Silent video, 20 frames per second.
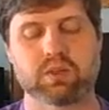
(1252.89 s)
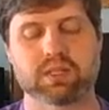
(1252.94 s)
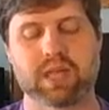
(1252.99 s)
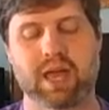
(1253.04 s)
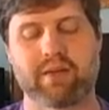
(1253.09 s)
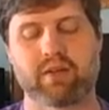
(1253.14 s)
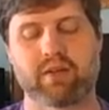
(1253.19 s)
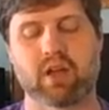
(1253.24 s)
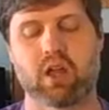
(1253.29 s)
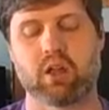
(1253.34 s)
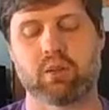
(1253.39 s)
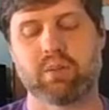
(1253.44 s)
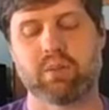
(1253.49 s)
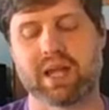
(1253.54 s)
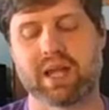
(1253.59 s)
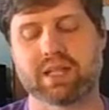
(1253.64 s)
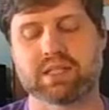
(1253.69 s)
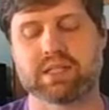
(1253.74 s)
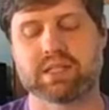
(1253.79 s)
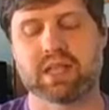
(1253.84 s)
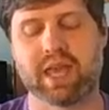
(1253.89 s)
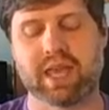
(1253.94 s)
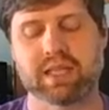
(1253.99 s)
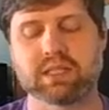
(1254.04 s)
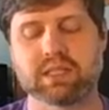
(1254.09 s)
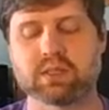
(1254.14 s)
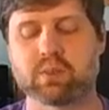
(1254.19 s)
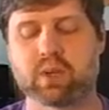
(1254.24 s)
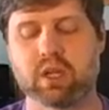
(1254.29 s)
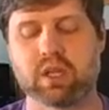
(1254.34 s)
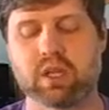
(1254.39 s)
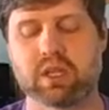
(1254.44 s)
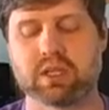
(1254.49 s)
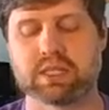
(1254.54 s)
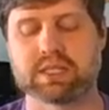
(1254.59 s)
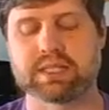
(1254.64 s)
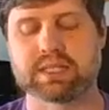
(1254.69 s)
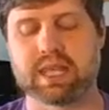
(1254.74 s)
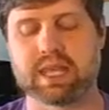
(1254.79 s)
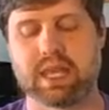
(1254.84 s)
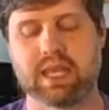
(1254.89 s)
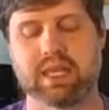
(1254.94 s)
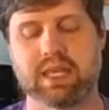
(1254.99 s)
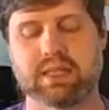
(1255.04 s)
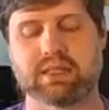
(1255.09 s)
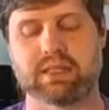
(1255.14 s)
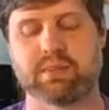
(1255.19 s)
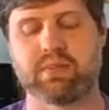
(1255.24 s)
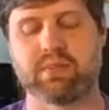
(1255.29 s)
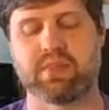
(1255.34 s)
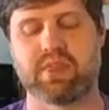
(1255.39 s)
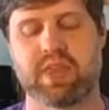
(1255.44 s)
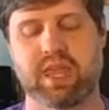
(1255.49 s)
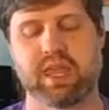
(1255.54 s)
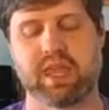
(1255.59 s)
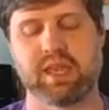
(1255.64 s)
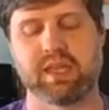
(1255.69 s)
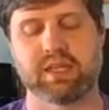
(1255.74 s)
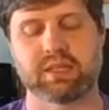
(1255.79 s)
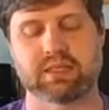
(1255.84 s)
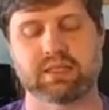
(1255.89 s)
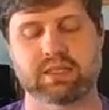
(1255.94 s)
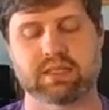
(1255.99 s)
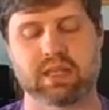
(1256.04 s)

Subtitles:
I have a colorblind test where you can see some things